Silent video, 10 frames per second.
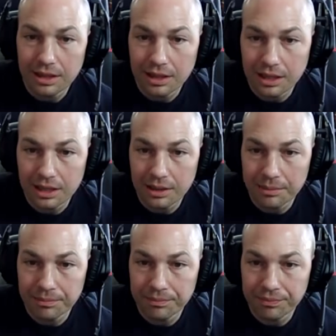
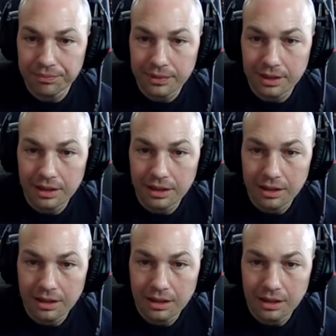That
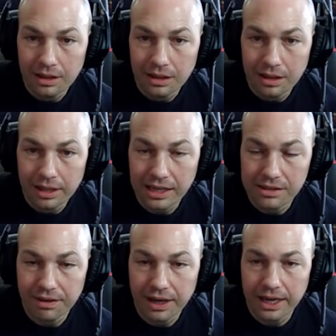is
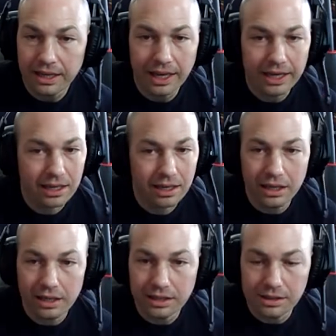fine. Like,
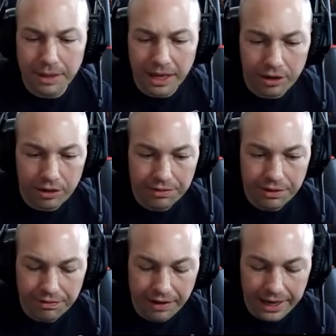it doesn't matter if the
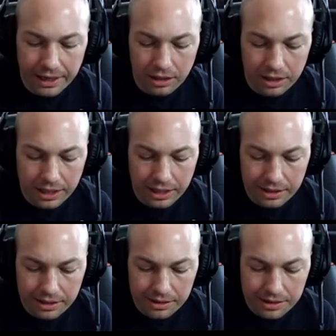file is